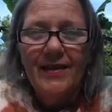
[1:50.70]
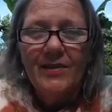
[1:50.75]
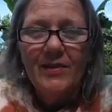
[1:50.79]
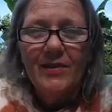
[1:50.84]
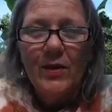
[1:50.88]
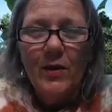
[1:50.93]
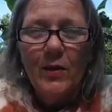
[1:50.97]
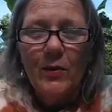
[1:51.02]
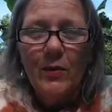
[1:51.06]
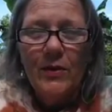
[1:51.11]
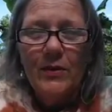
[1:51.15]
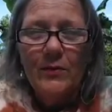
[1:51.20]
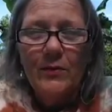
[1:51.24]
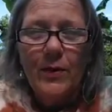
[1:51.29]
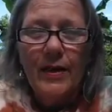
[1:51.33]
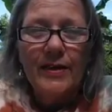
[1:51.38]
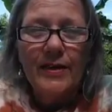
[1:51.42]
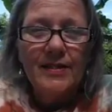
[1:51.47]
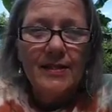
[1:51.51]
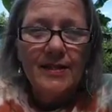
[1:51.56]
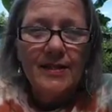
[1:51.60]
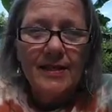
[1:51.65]
So he
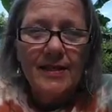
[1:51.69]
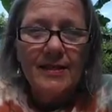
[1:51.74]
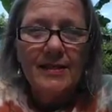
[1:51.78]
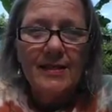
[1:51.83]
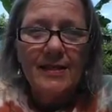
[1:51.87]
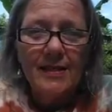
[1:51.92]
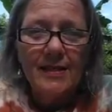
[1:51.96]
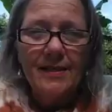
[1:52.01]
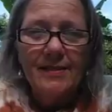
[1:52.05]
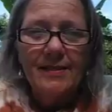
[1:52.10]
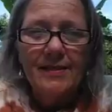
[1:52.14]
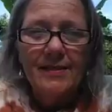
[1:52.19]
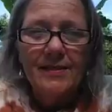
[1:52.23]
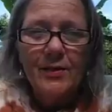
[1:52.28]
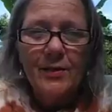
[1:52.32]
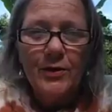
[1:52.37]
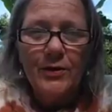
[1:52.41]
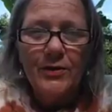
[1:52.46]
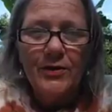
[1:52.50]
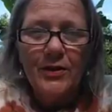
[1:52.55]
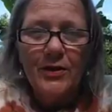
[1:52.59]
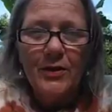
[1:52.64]
raised six kids
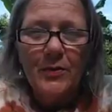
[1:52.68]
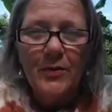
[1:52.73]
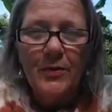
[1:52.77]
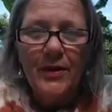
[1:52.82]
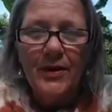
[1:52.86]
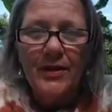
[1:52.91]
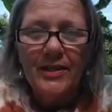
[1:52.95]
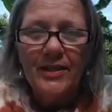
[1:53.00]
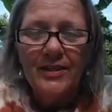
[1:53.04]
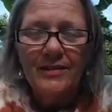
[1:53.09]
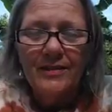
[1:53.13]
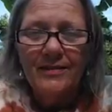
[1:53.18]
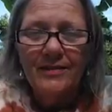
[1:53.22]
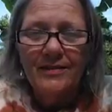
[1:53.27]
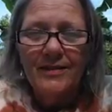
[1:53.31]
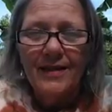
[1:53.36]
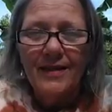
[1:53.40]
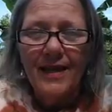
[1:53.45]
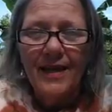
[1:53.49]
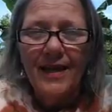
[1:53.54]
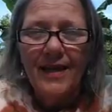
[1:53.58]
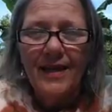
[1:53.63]
during the Depression,
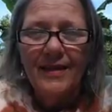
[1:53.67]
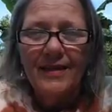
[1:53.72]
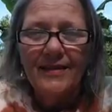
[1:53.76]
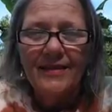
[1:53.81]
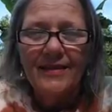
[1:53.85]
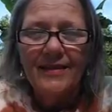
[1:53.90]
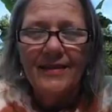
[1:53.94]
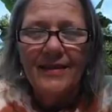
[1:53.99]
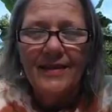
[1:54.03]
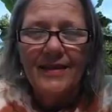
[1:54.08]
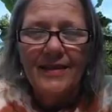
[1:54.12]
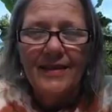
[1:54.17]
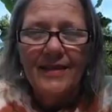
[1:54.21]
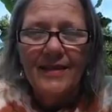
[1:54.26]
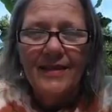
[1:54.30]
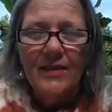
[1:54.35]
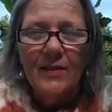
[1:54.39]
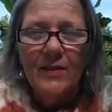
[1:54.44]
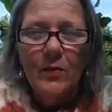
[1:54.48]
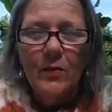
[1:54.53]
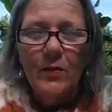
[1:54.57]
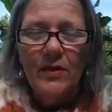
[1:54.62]
and
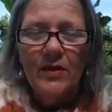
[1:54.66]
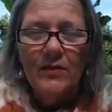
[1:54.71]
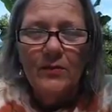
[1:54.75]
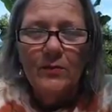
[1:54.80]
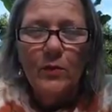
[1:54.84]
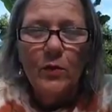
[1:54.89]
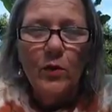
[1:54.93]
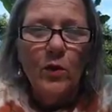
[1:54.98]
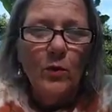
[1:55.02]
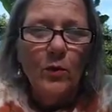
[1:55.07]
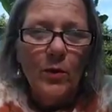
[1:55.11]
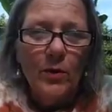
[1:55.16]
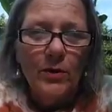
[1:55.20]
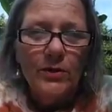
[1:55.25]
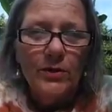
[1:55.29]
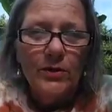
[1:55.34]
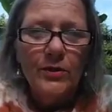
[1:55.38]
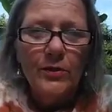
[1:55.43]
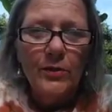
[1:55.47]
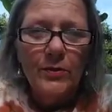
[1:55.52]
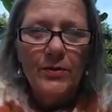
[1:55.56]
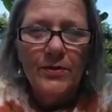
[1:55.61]
when World War
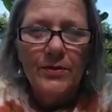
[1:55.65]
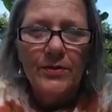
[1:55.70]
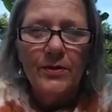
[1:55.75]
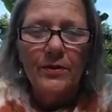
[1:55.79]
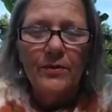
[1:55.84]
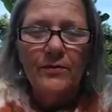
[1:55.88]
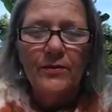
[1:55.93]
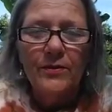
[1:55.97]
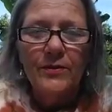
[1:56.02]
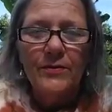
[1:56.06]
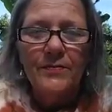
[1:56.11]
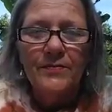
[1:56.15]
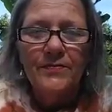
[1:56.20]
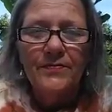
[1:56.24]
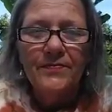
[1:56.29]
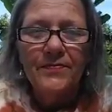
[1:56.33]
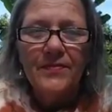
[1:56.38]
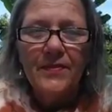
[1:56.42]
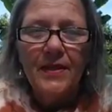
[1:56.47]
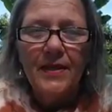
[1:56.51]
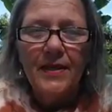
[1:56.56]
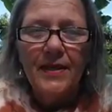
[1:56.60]
II was over,
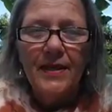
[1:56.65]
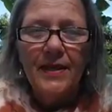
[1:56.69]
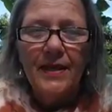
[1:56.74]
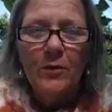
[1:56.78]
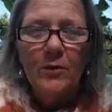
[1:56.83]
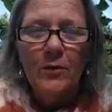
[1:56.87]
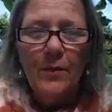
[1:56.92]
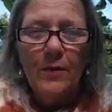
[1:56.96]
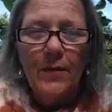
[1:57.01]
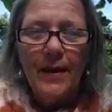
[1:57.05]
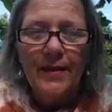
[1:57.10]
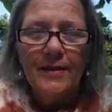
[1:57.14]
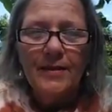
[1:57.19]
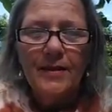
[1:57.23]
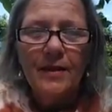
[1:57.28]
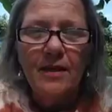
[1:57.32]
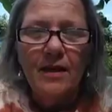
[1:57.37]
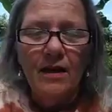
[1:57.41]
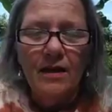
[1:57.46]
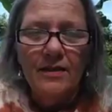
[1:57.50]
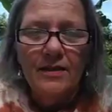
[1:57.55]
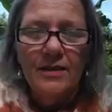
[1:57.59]
he went back to
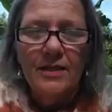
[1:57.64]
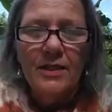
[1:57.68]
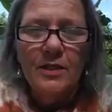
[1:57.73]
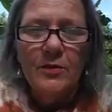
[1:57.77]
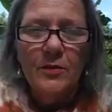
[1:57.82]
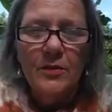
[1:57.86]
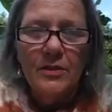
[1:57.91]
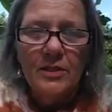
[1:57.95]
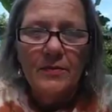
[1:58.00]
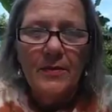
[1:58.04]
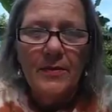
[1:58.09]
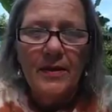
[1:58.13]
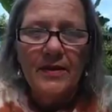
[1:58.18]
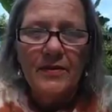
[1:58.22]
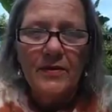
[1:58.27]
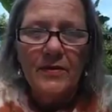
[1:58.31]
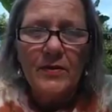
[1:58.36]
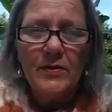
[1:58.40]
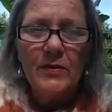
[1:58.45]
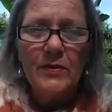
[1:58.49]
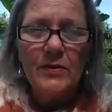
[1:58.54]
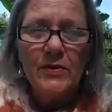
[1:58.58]
college and went to
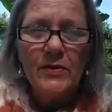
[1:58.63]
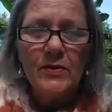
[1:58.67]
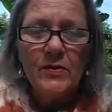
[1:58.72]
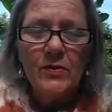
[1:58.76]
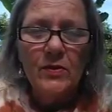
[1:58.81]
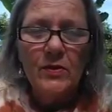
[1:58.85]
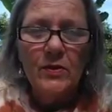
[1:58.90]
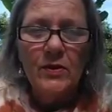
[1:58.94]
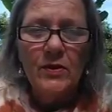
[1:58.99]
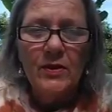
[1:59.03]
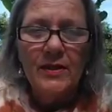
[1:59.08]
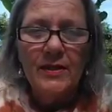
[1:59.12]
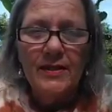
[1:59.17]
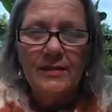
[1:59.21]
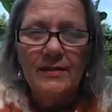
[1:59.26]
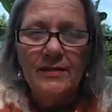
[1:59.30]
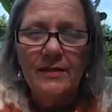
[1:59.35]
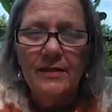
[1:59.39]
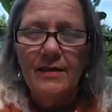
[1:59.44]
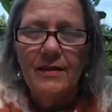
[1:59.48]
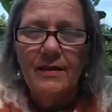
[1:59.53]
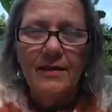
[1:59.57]
medical school
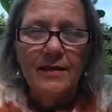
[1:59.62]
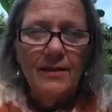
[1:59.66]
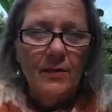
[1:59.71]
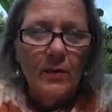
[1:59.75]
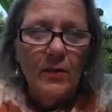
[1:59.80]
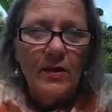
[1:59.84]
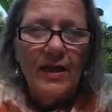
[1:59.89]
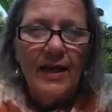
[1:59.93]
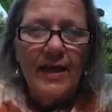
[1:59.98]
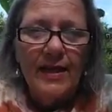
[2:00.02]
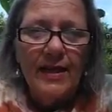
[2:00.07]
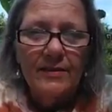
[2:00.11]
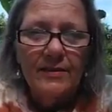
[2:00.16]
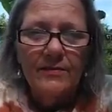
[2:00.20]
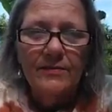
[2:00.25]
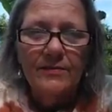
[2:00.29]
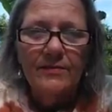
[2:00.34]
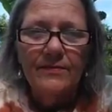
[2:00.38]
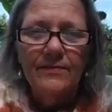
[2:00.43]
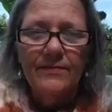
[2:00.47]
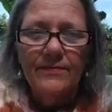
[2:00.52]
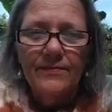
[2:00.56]
and went ahead
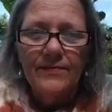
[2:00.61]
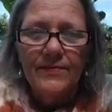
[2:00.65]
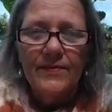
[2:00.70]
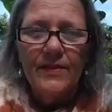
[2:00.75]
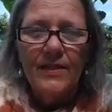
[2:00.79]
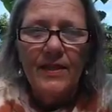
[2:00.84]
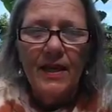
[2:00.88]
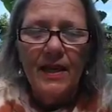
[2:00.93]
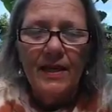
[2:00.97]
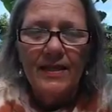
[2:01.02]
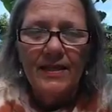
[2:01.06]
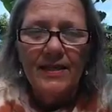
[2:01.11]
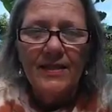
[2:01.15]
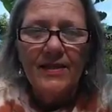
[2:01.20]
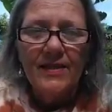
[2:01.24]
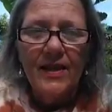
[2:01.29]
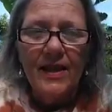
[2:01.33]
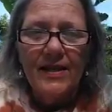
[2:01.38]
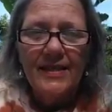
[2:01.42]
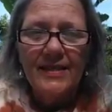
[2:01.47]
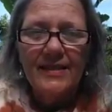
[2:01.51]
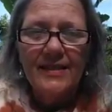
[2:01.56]
and got his
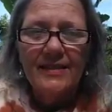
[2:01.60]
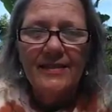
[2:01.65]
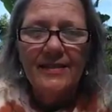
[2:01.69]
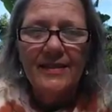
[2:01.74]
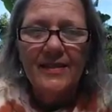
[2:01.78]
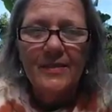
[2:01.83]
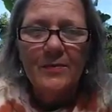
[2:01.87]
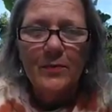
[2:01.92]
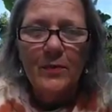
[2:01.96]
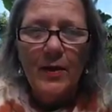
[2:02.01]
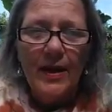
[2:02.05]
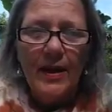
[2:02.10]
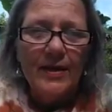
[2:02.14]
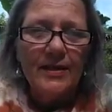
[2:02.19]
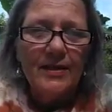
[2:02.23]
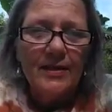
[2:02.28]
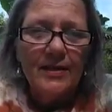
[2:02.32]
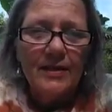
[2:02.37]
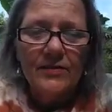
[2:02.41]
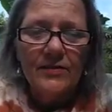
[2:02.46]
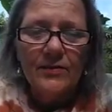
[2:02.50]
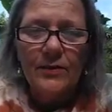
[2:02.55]
license and
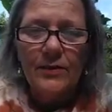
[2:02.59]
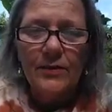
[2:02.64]
practiced